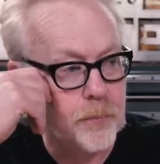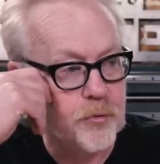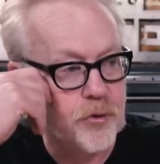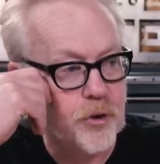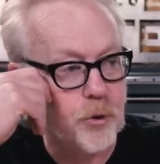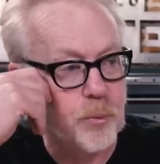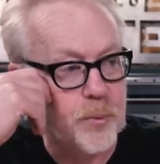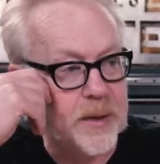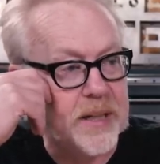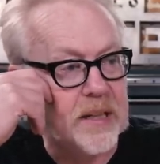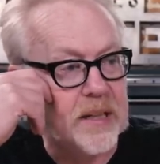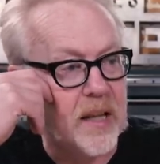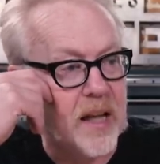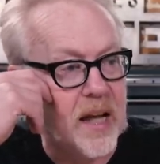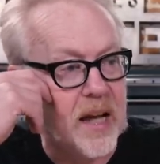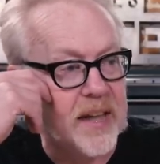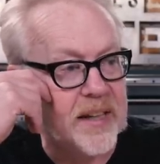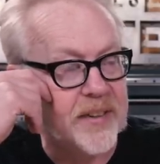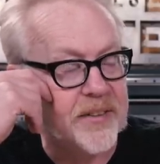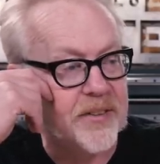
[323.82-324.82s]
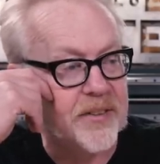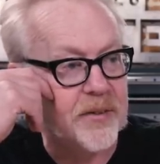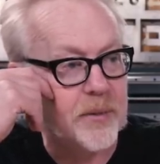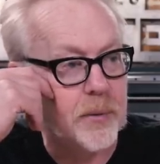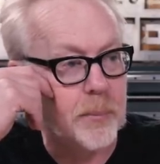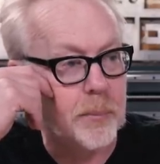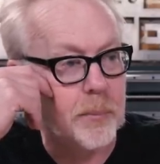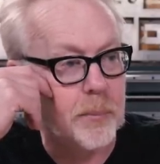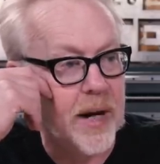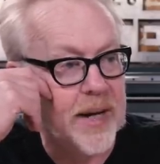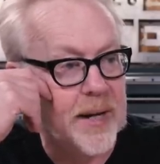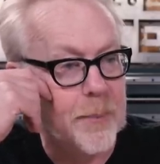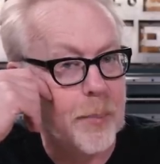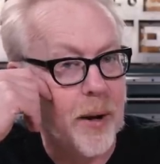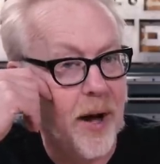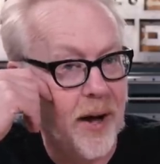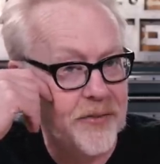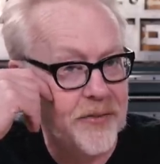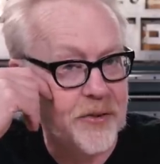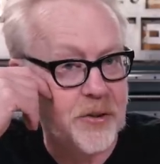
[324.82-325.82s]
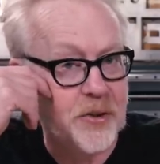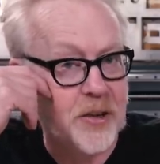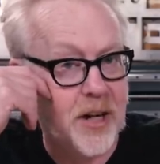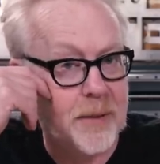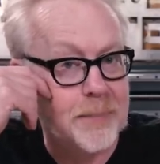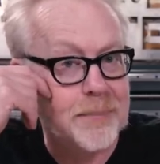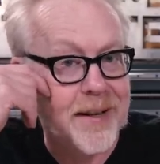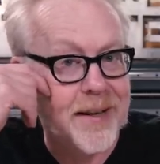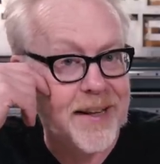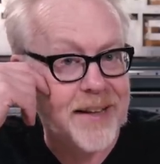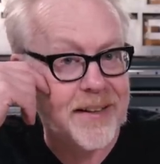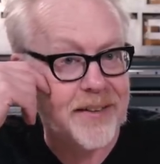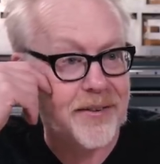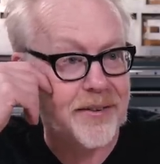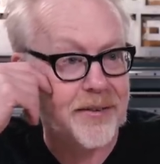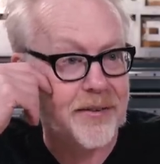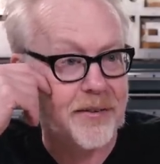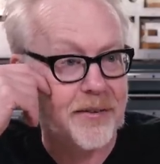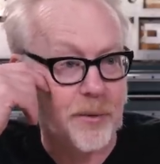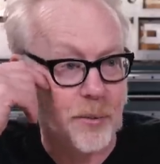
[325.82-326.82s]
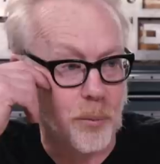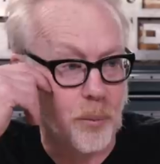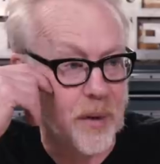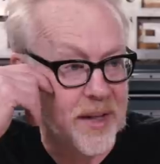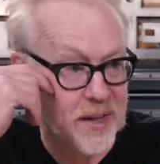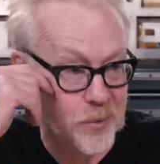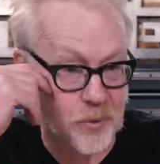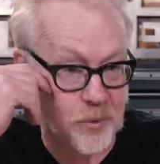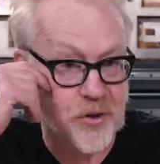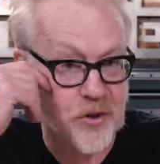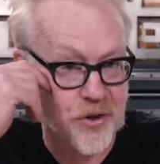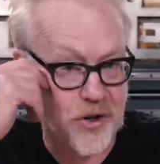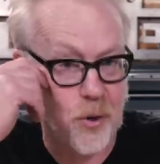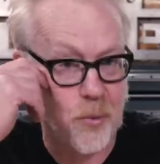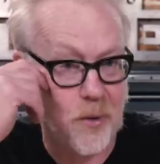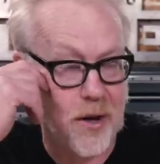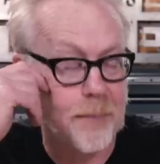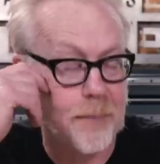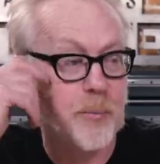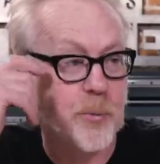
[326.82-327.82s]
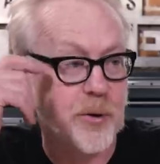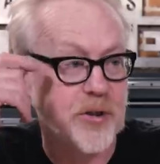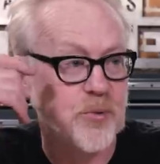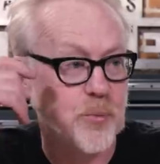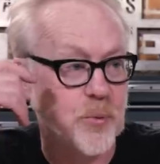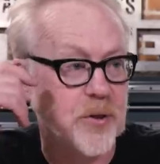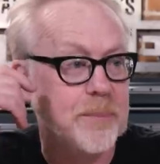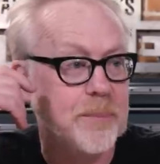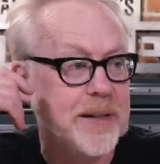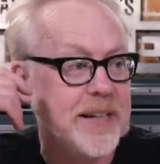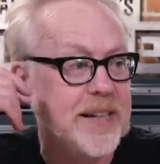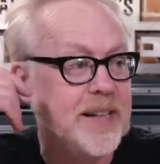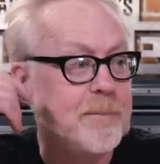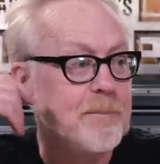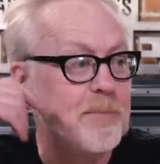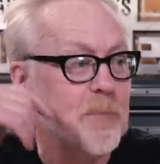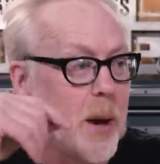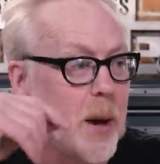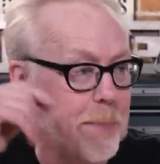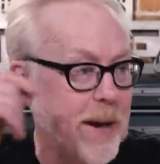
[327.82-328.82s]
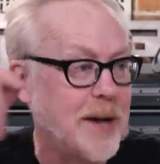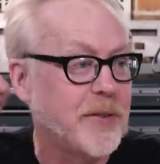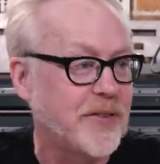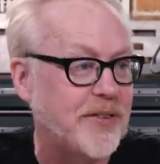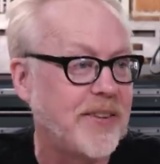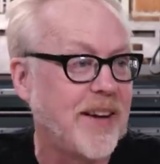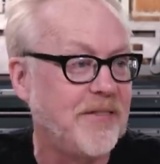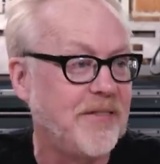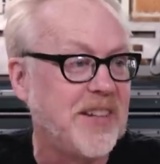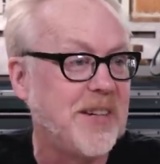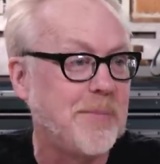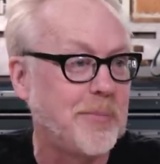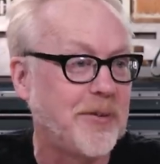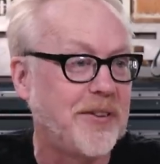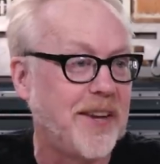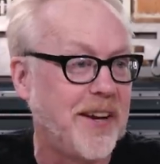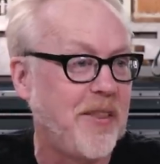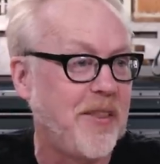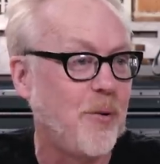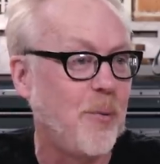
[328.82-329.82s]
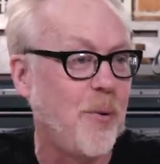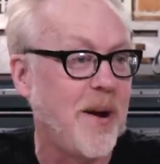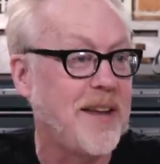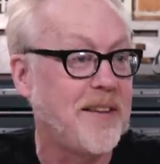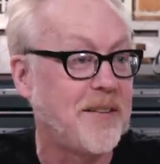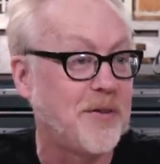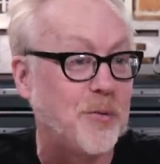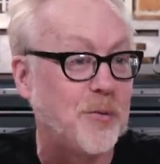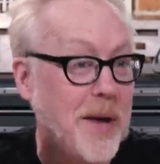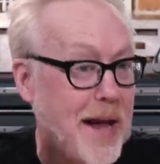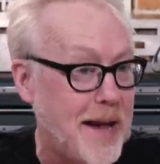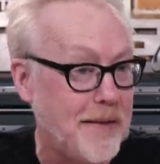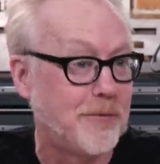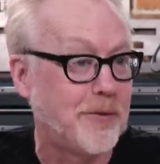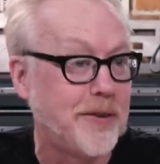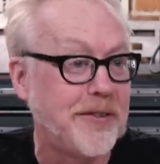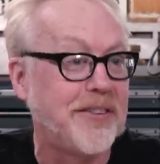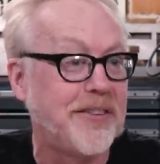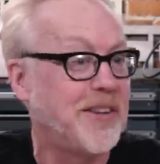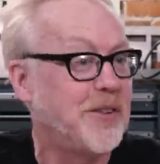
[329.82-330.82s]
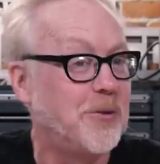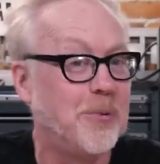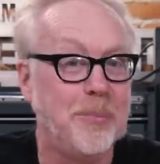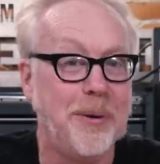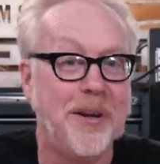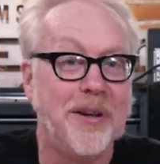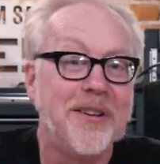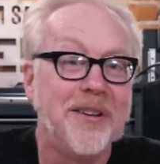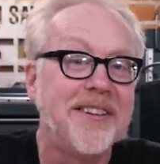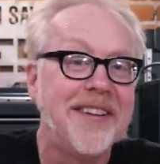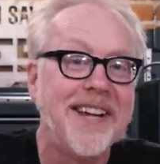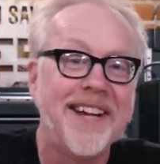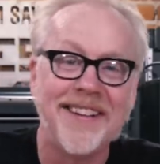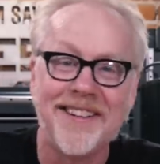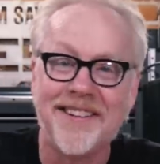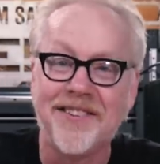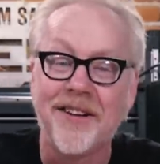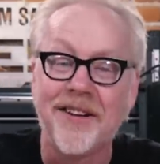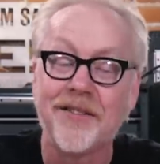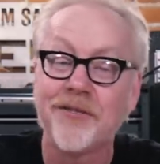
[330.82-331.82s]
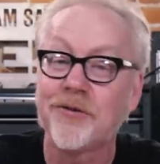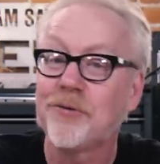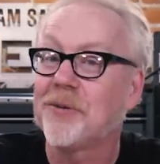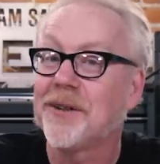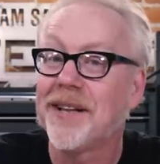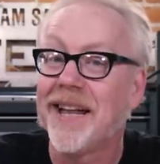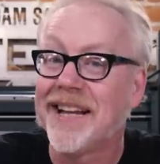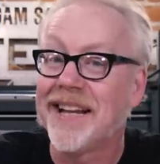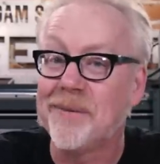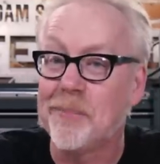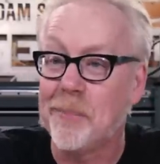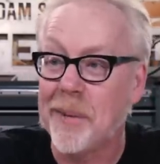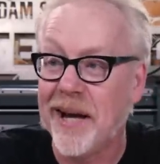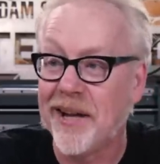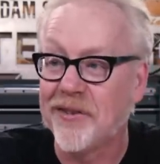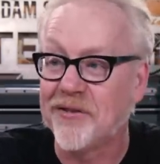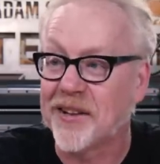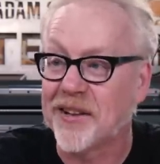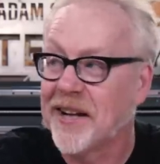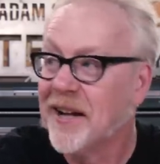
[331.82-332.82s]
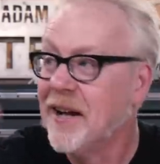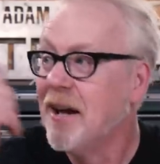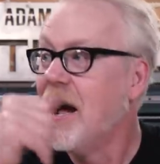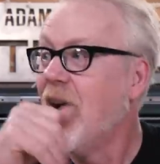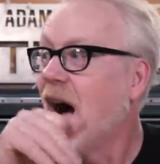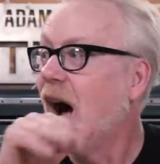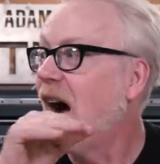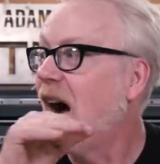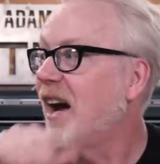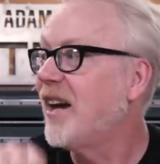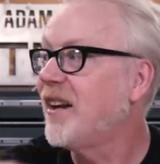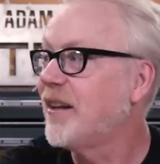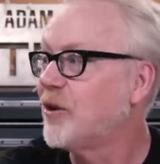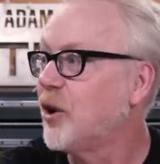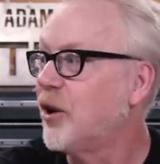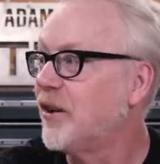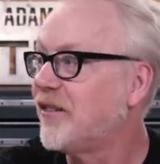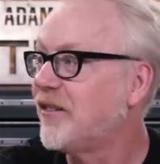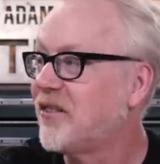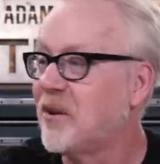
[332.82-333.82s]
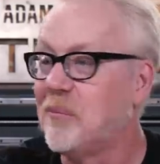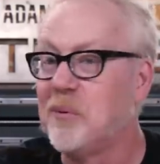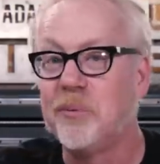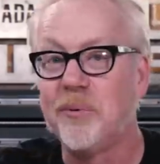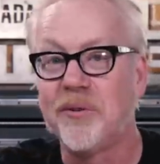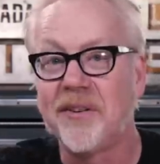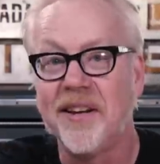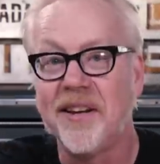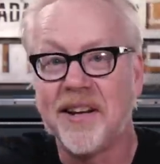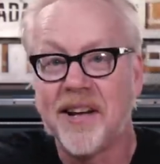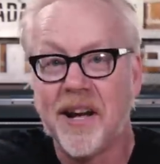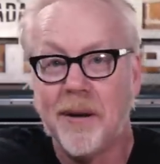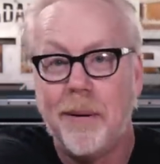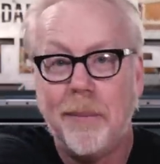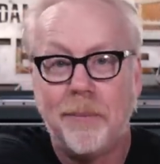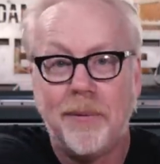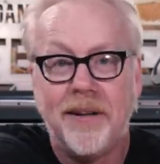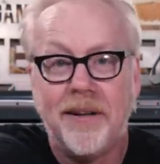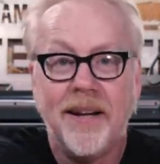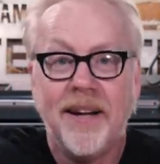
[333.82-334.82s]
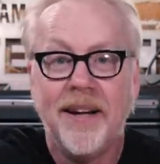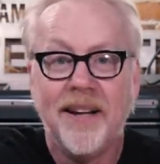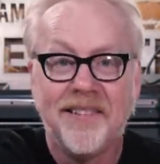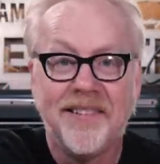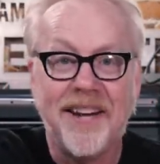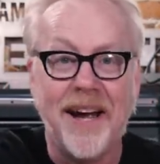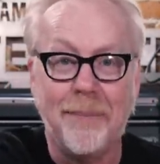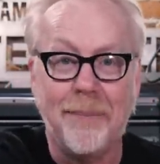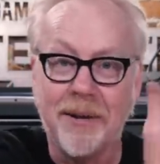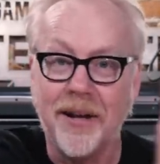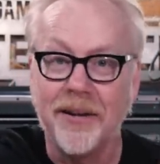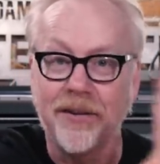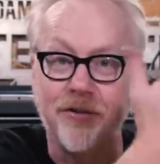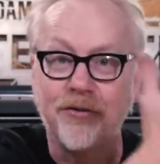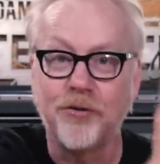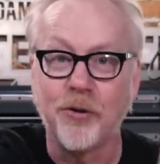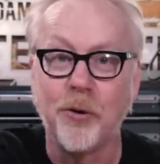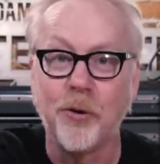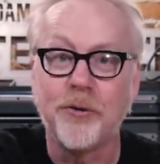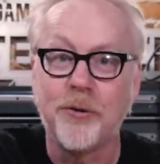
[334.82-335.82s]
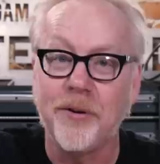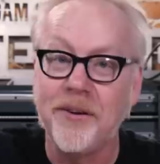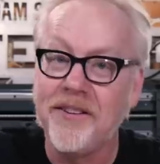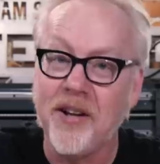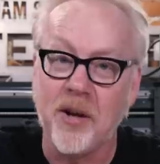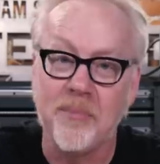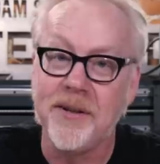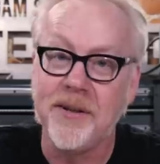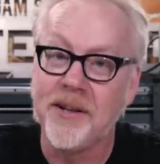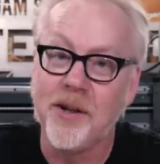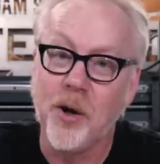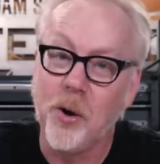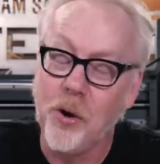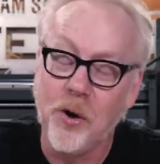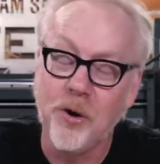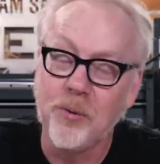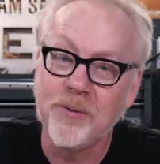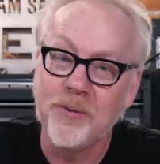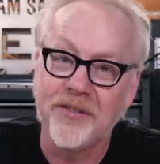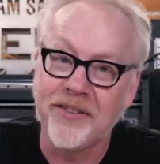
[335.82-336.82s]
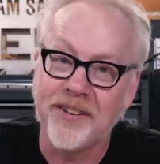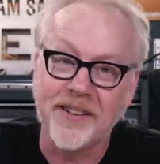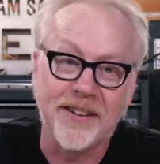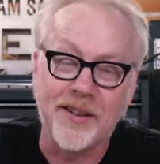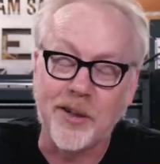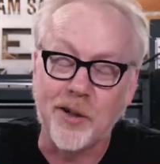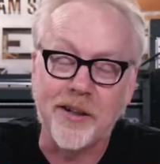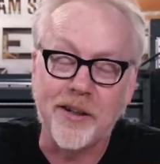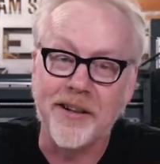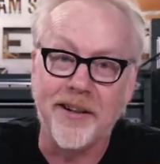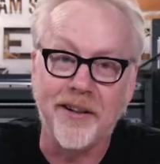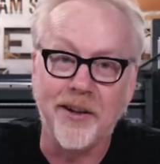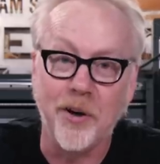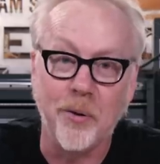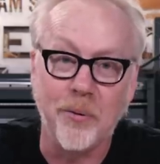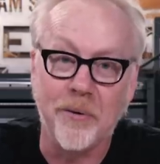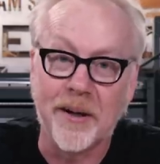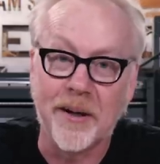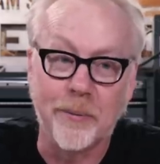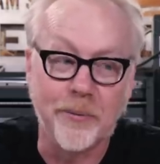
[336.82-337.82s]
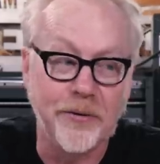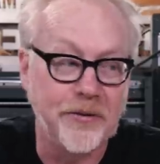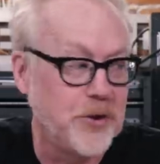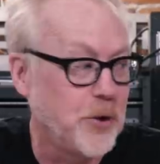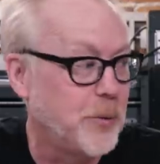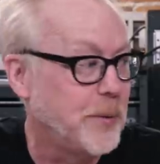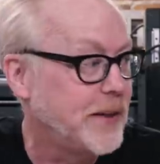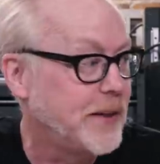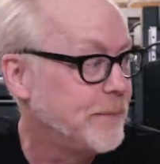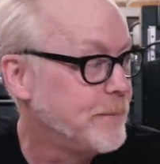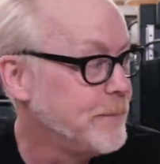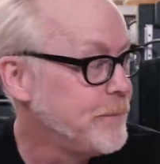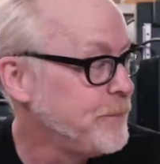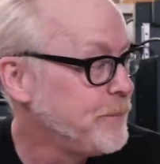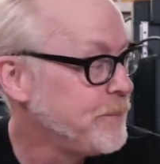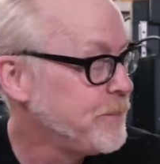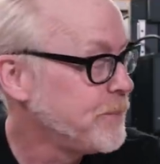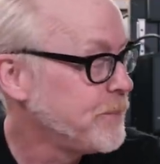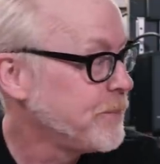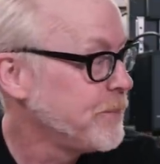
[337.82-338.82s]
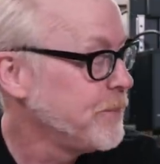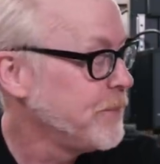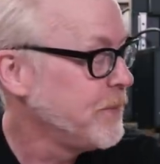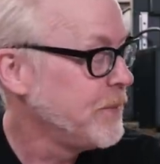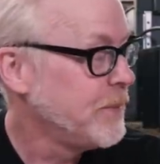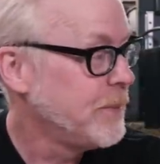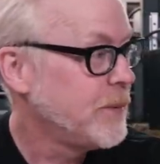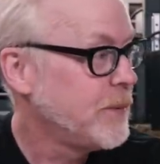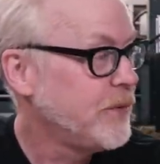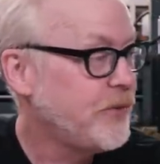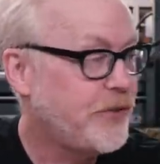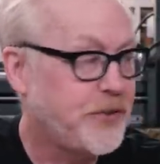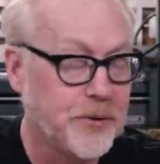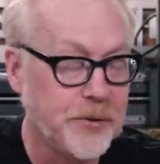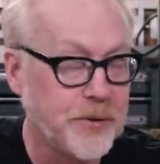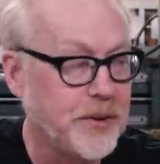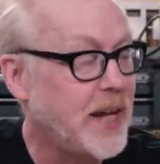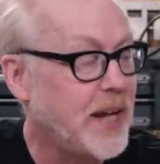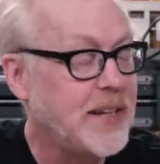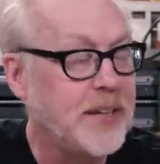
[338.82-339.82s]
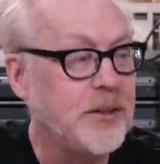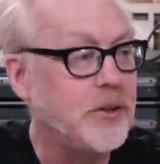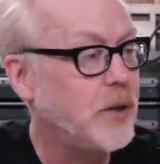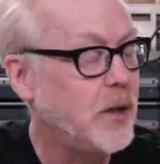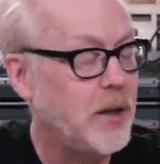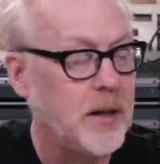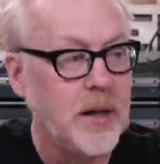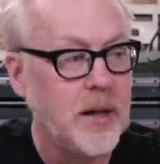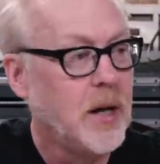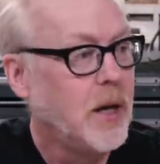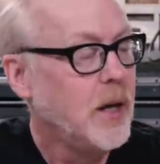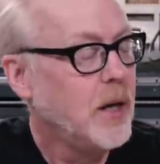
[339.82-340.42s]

to realize my imposter complex when it would show up, which would be about 70% of the way through every single build at Industrial Light and Magic. I thought someone was going to come up and tap me on the shoulder and tell me to go home because I clearly didn't know what I was doing. and it, uh,